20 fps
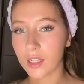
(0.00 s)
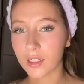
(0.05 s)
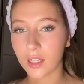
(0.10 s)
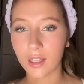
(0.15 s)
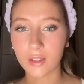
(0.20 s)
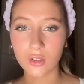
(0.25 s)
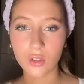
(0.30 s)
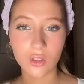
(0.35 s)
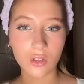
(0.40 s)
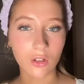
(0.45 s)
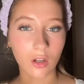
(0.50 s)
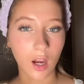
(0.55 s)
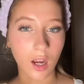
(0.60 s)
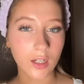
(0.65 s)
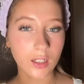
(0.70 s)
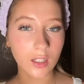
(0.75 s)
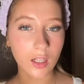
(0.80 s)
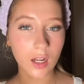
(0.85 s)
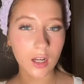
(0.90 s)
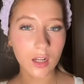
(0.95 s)
I tried
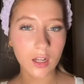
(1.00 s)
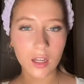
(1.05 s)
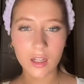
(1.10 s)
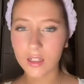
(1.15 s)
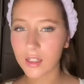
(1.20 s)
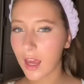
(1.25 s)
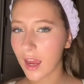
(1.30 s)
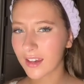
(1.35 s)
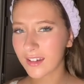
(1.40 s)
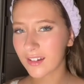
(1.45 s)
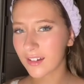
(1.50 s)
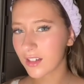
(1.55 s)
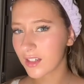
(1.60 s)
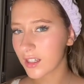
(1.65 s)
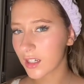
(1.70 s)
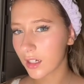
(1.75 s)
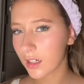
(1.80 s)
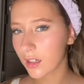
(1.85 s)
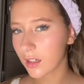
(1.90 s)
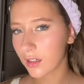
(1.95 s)
to get it as accurate as I
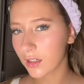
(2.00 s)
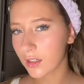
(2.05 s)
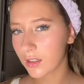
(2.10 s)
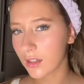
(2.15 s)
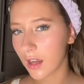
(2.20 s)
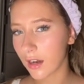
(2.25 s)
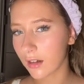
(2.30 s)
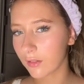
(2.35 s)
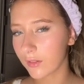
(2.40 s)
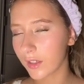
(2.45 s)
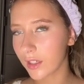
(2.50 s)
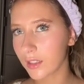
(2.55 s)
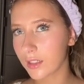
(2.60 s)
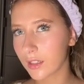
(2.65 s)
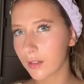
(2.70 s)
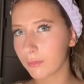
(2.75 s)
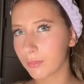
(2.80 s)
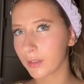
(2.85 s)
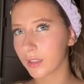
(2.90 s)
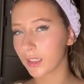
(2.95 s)
could. I don't think it's
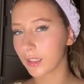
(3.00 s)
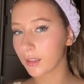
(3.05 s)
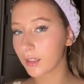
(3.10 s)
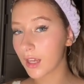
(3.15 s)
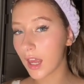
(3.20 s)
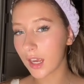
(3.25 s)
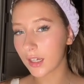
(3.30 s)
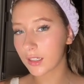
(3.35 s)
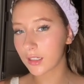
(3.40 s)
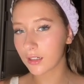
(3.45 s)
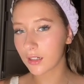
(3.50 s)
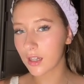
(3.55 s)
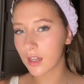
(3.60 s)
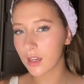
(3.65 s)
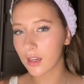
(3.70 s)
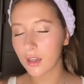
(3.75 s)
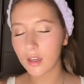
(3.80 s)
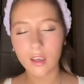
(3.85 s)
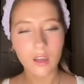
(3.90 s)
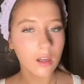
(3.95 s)
completely accurate,
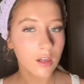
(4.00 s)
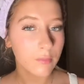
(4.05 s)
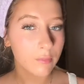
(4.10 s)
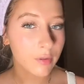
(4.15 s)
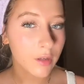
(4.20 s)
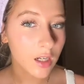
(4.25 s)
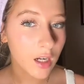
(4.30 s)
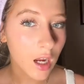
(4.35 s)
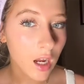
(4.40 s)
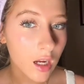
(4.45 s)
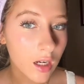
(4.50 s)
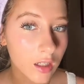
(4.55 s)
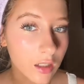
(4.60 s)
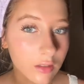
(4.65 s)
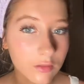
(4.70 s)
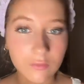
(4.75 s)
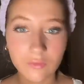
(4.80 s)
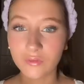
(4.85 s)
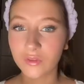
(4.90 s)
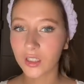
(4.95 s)
but I
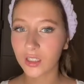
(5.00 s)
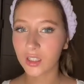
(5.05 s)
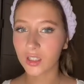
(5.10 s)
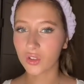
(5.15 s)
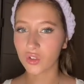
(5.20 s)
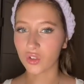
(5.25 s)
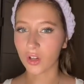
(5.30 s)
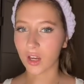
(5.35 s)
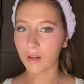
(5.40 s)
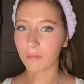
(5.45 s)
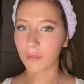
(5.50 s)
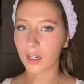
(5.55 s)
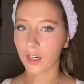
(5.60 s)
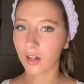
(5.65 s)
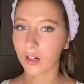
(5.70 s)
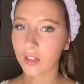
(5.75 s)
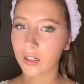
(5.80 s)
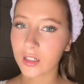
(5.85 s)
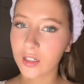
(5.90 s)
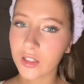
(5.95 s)
really tried my
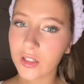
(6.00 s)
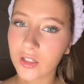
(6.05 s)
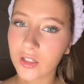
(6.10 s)
hardest.